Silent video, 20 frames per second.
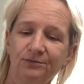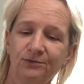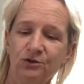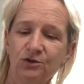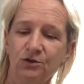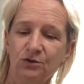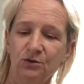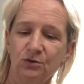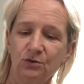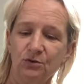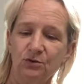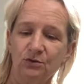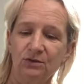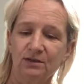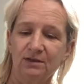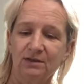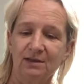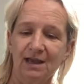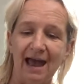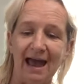
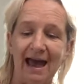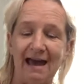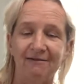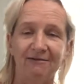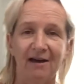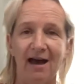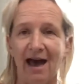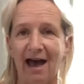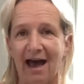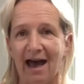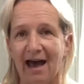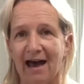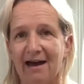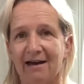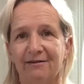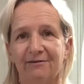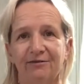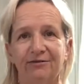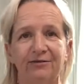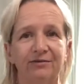choose
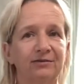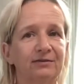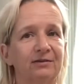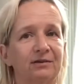half-half,